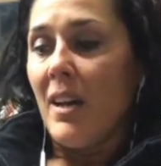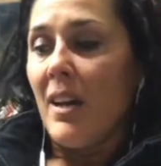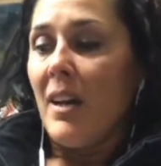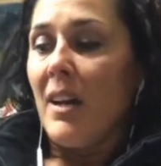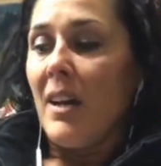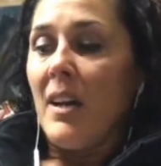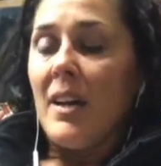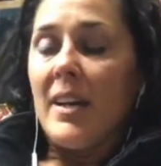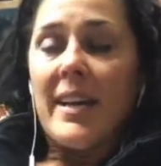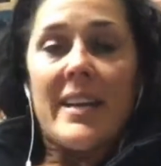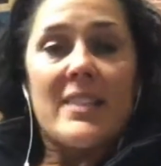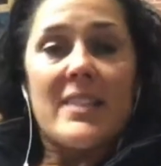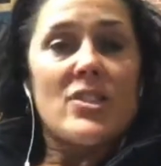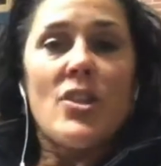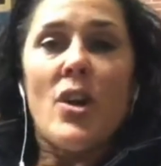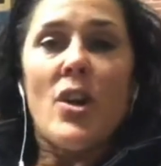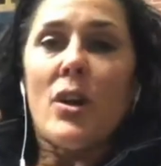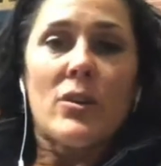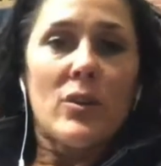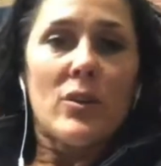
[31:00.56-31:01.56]
it's
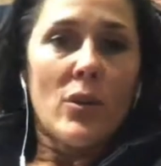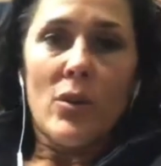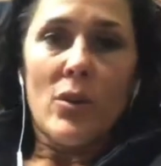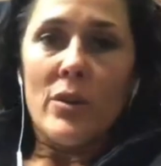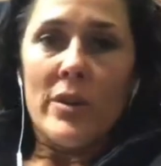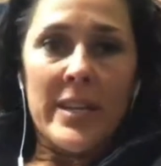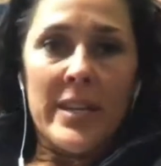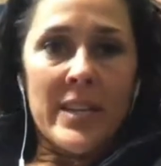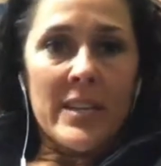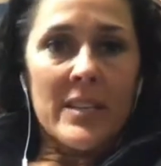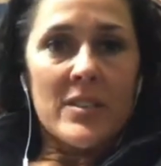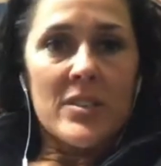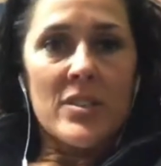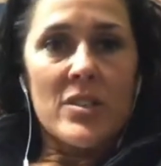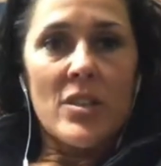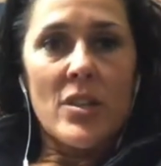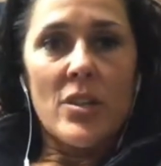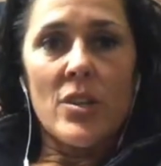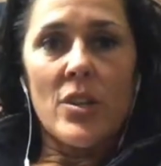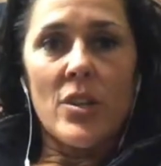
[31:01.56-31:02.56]
not glorious,
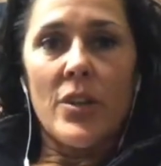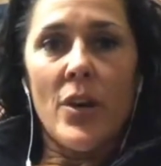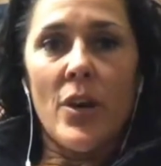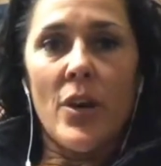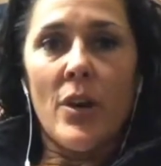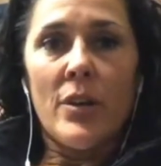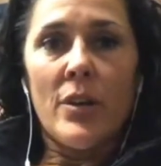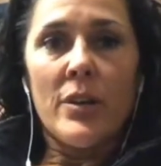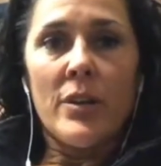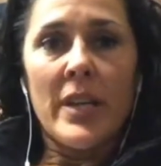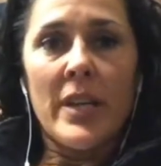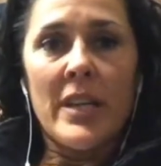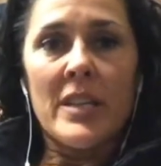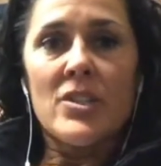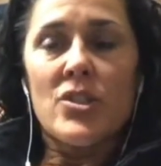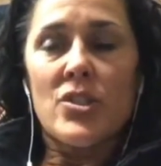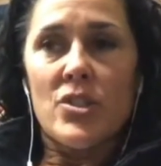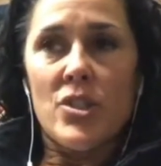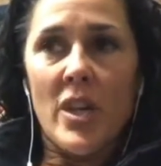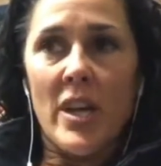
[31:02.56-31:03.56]
it's
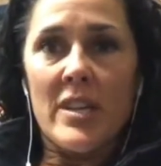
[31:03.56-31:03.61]
just